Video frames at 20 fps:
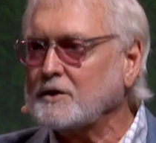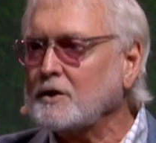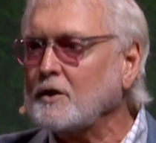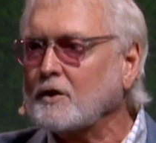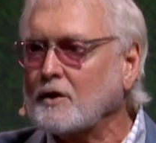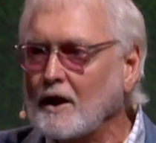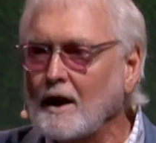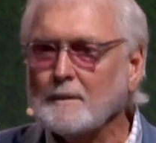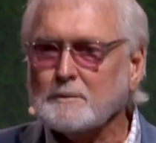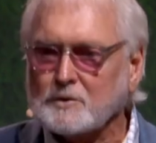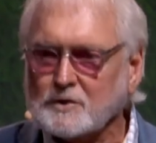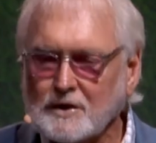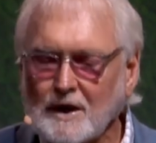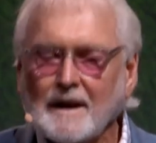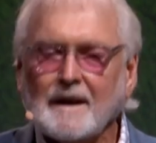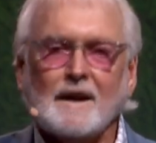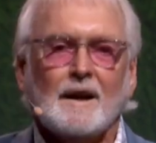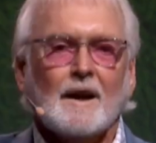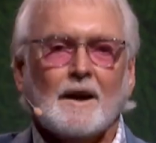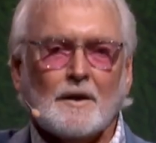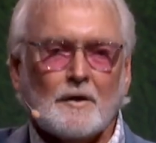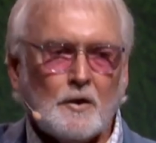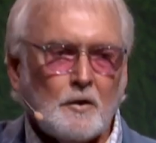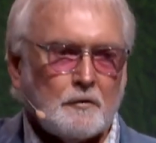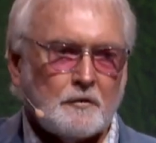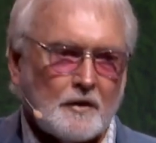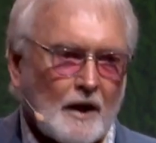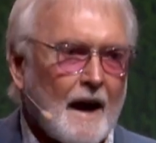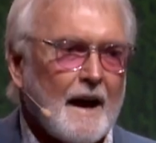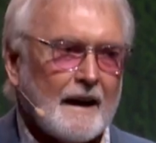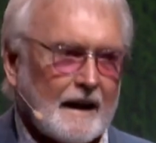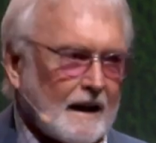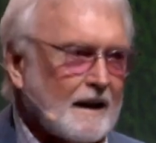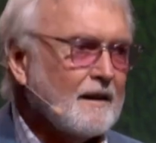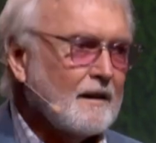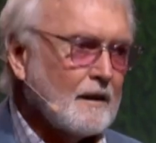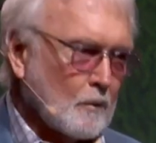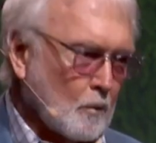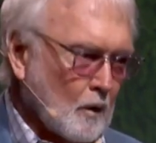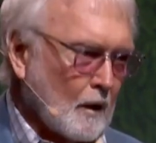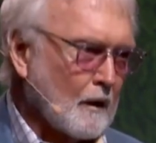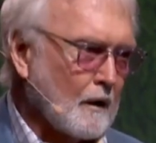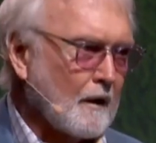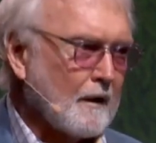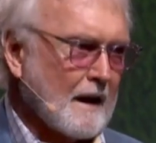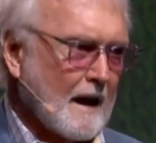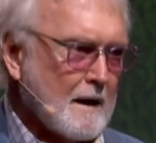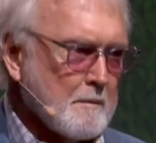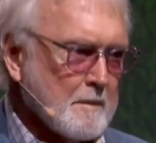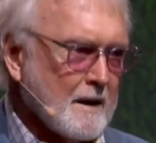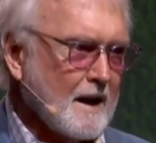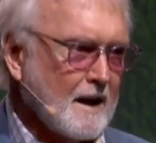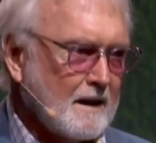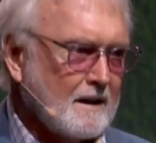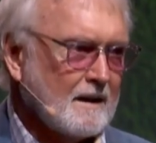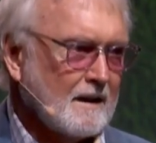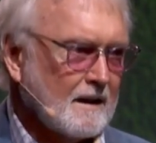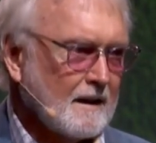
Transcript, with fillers: you come Sunday, you take in the word, amen?